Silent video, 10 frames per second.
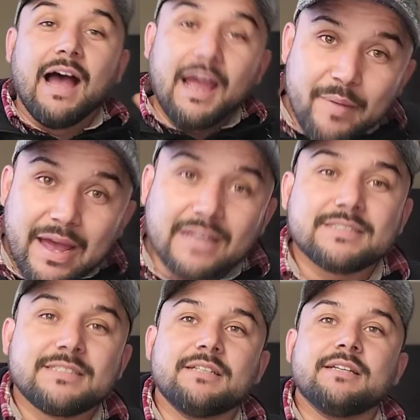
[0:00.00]
I
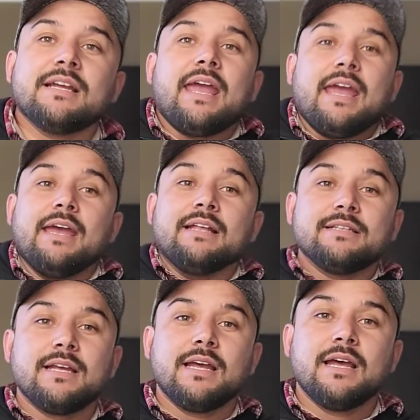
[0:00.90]
passed.
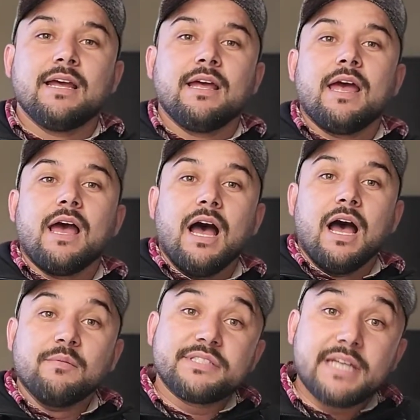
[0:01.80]
And
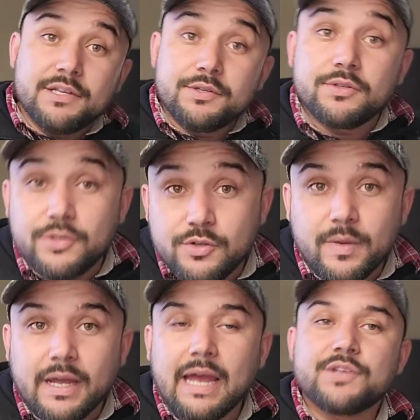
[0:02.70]
I'm scheduled to do
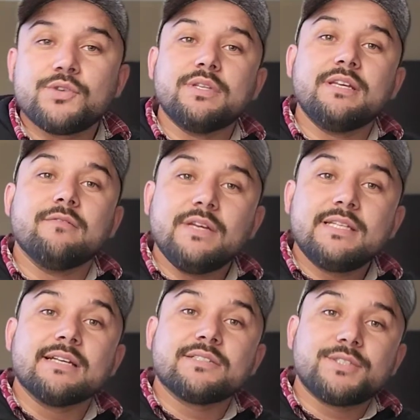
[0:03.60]
my actual DMV
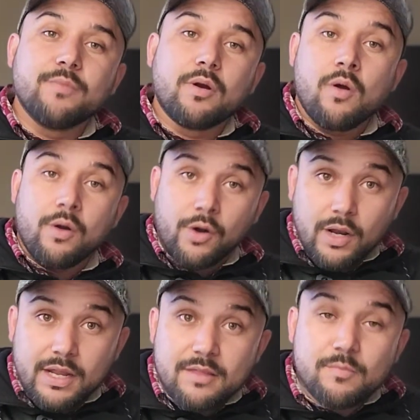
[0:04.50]
test tomorrow
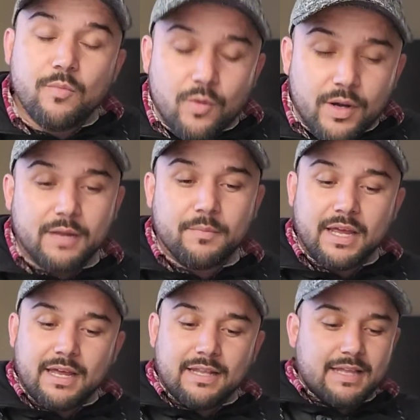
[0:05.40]
early in the morning,
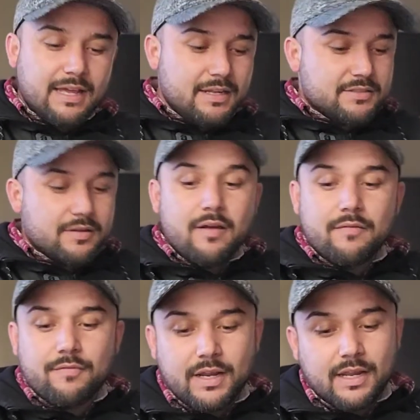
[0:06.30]
man. That is
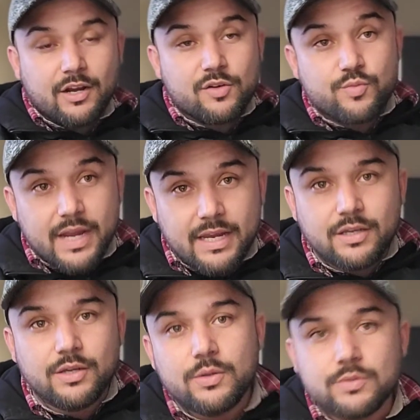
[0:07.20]
freaking great
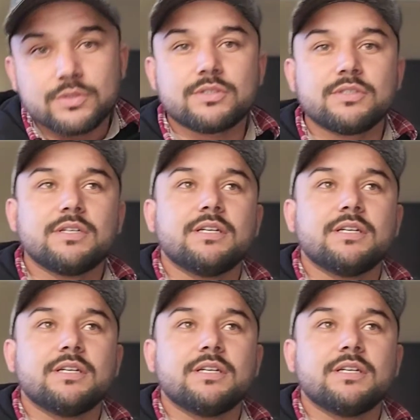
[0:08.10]
news.